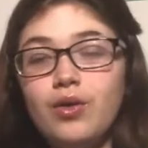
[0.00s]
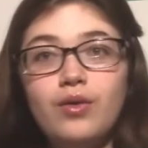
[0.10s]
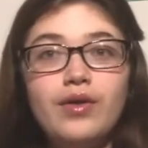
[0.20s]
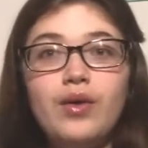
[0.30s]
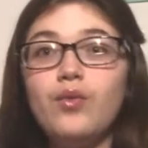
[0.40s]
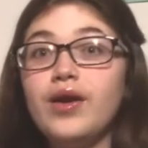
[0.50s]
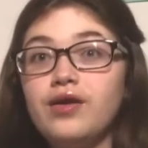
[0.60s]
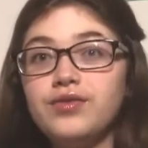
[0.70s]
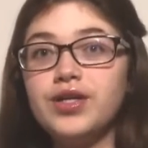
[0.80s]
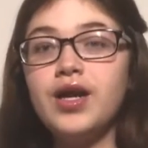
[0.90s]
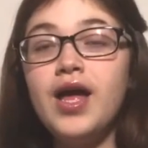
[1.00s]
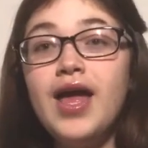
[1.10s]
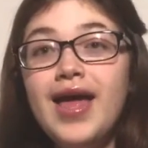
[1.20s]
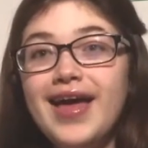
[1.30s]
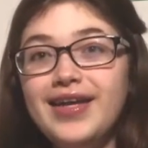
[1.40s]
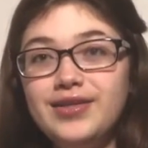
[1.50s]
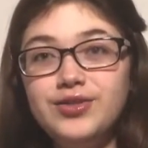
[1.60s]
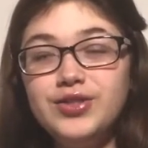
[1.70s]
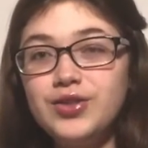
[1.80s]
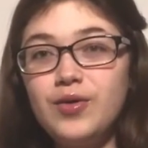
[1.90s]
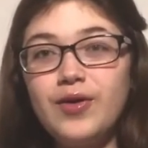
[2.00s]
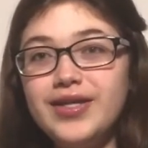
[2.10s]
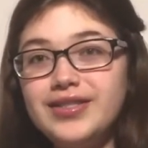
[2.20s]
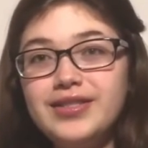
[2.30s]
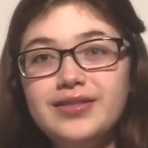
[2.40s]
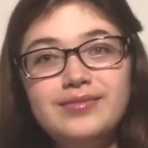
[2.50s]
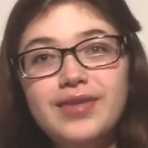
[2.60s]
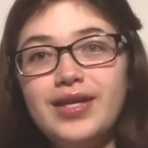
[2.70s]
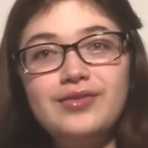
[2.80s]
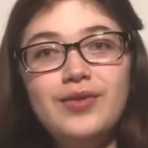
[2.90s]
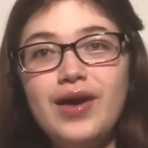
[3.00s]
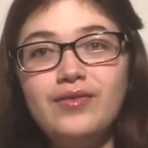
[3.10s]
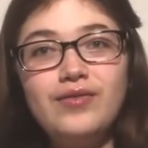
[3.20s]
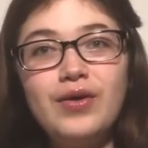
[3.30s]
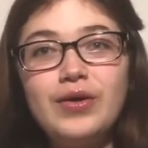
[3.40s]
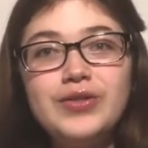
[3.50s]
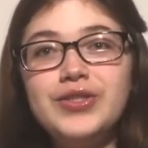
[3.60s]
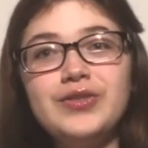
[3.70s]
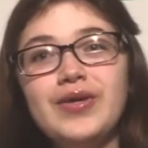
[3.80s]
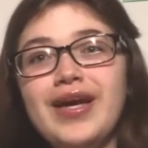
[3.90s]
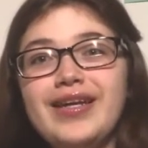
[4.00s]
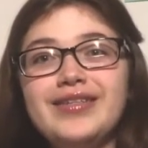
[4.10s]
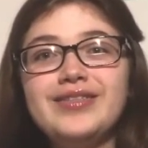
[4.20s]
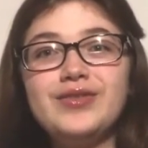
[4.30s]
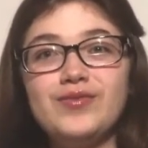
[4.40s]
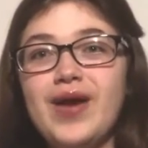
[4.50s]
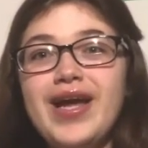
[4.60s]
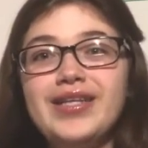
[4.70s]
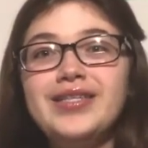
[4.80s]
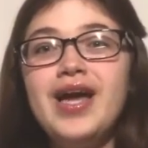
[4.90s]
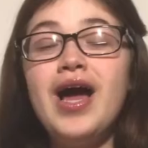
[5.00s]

or like whatever, and you just go crazy and you have a photo shoot, and it's great.